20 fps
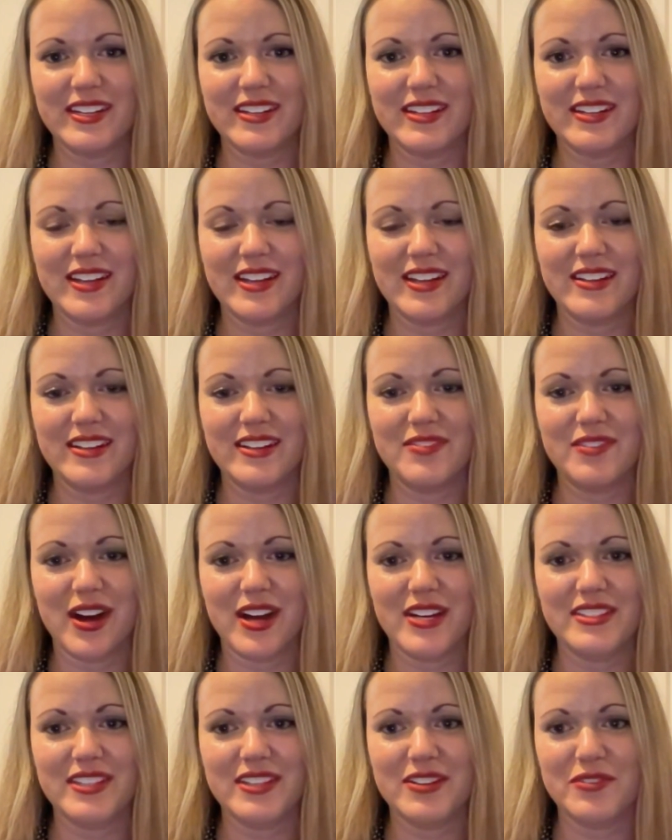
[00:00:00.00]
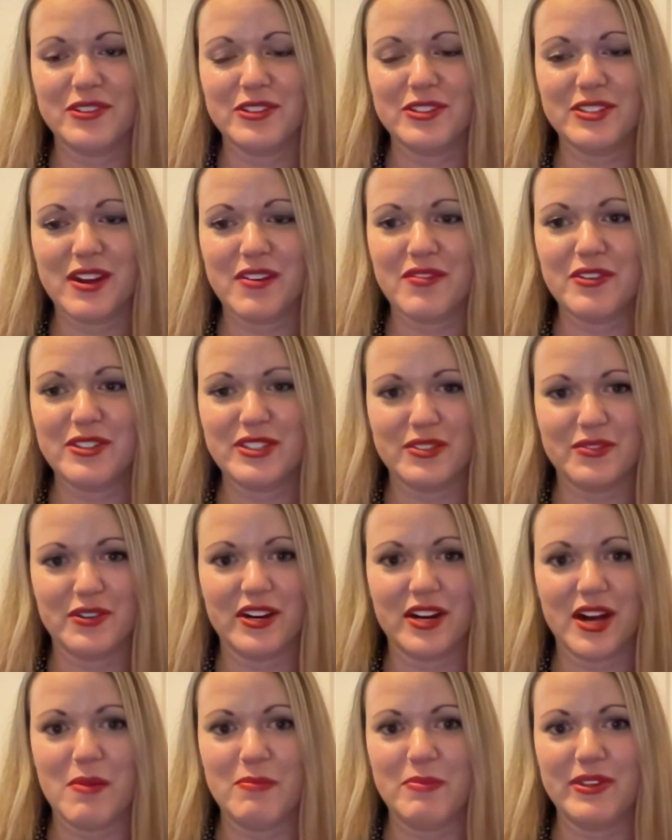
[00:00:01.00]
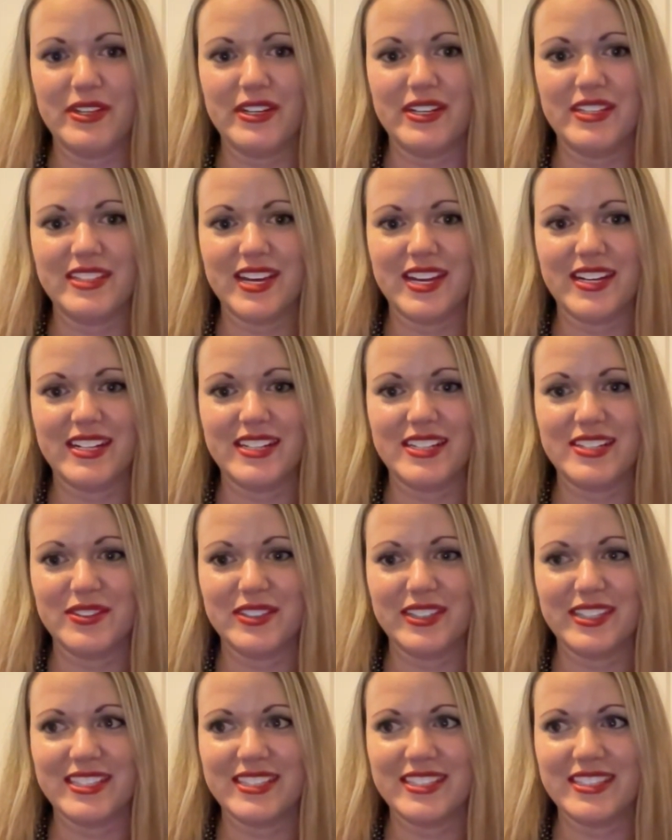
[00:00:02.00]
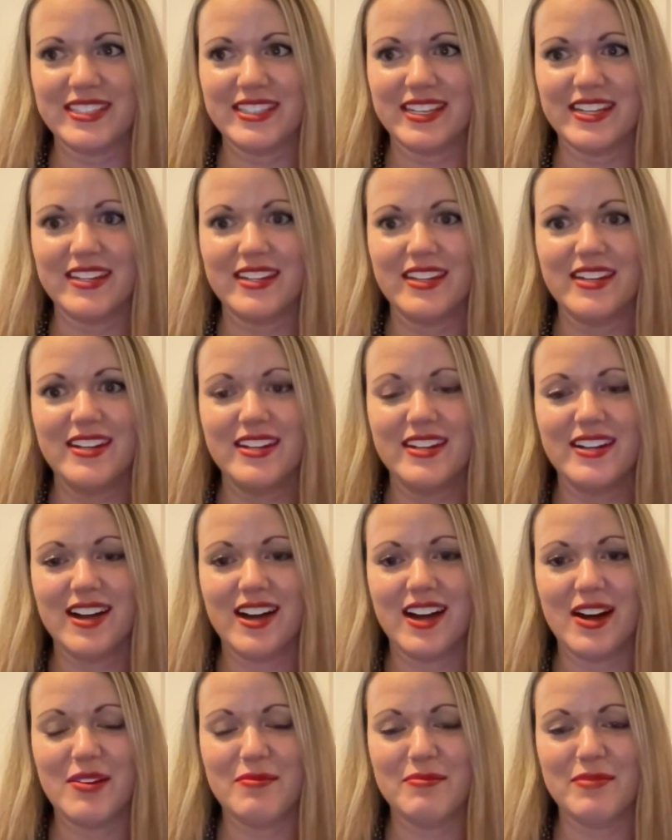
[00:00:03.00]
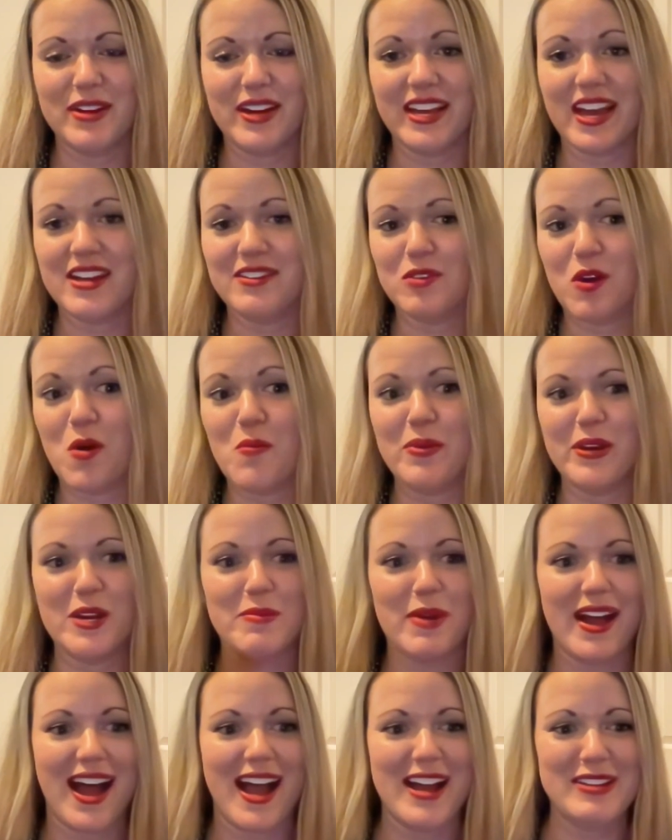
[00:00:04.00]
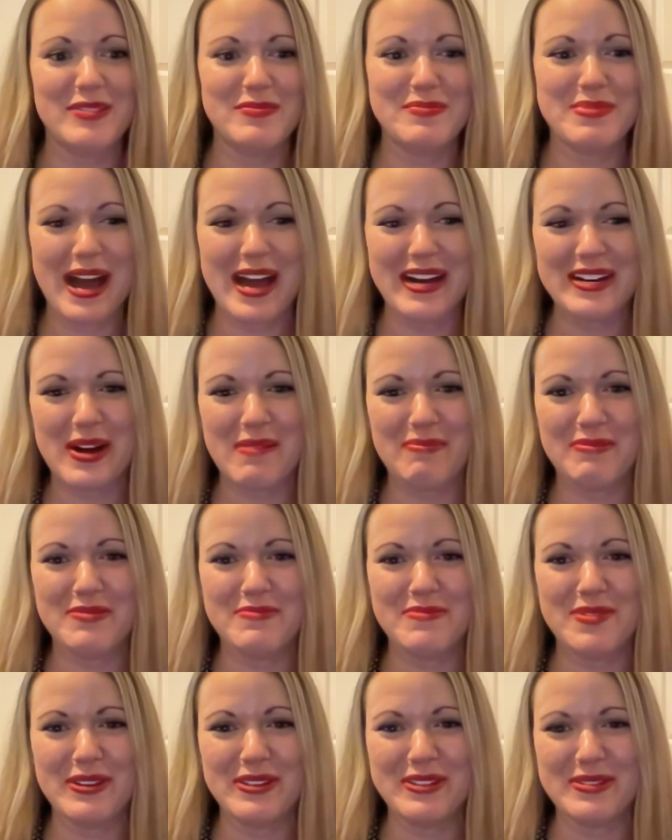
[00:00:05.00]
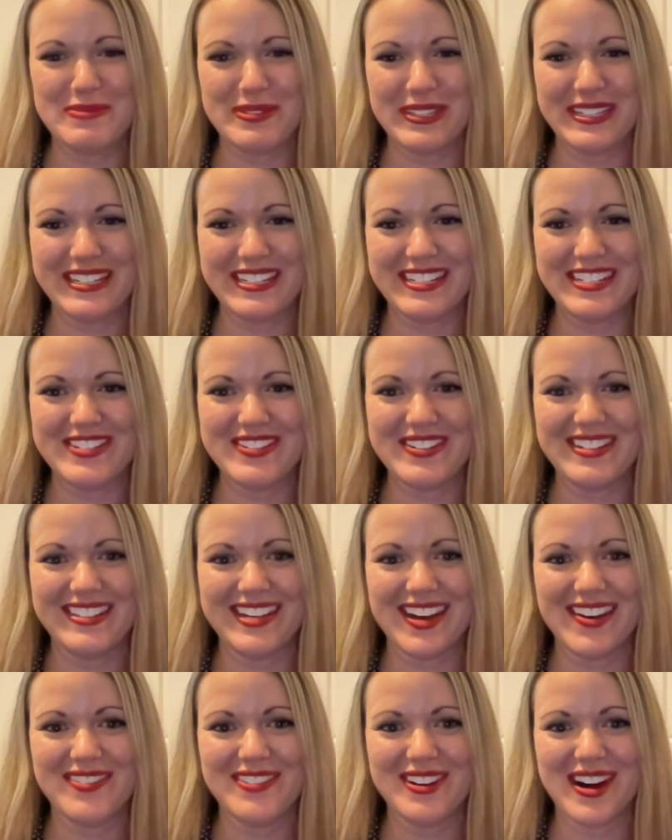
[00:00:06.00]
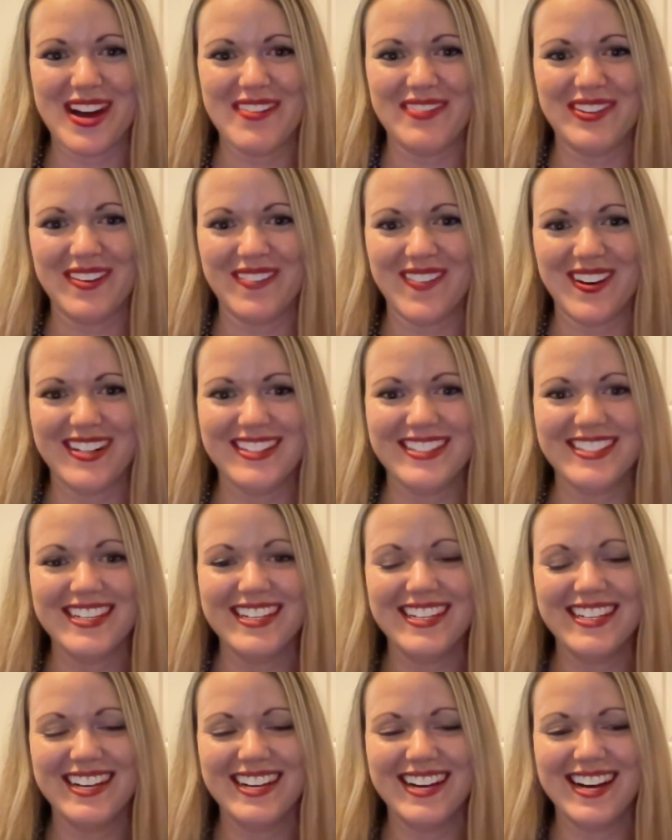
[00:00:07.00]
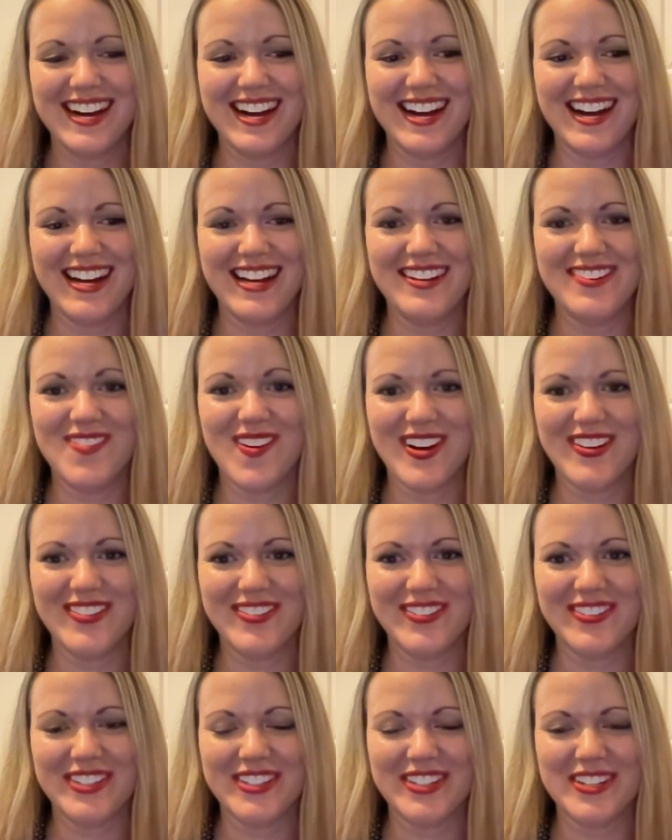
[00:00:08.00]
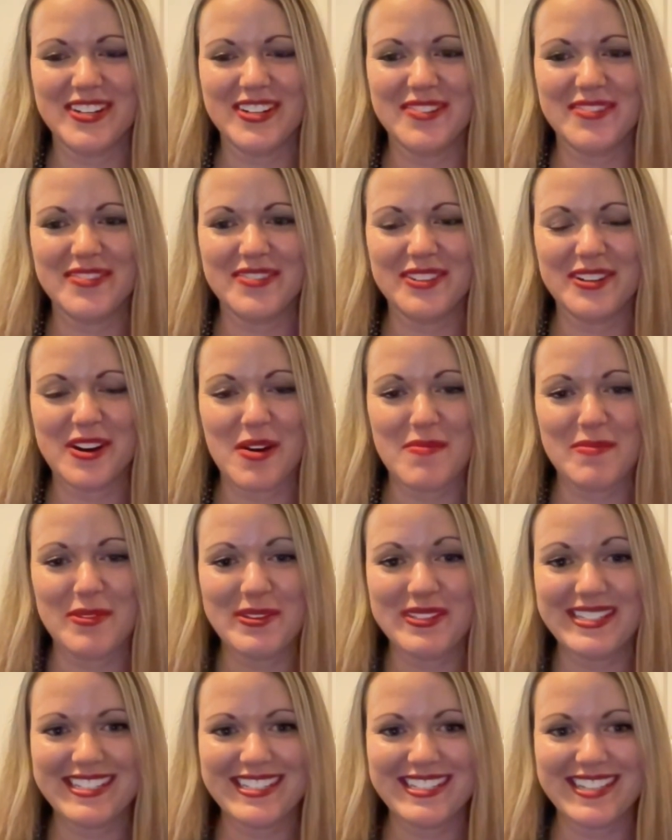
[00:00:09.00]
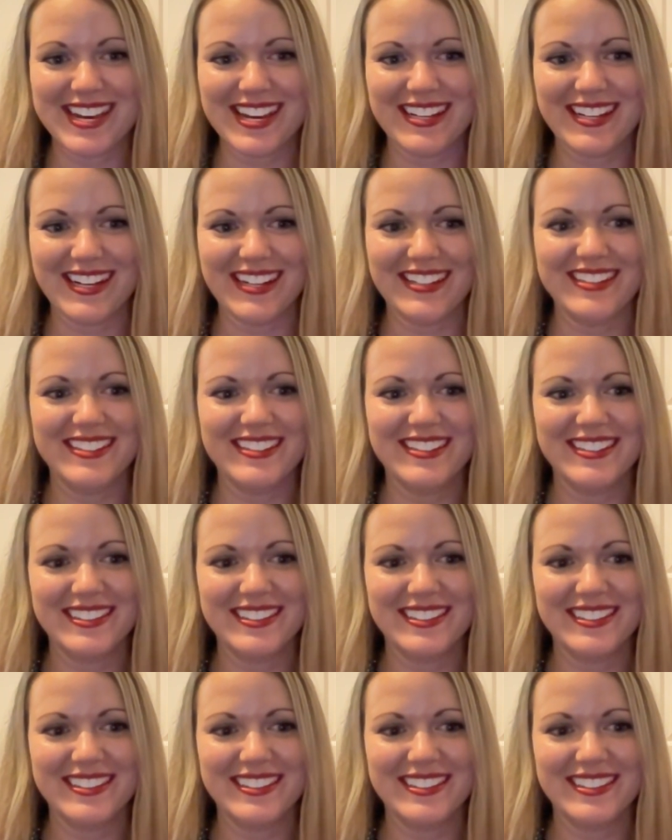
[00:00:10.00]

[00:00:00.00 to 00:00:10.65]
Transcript: and, and advising for several different companies, getting to really see, um, again, opening my eyes back up to multiple industries after having worked uh, in one for for almost a decade.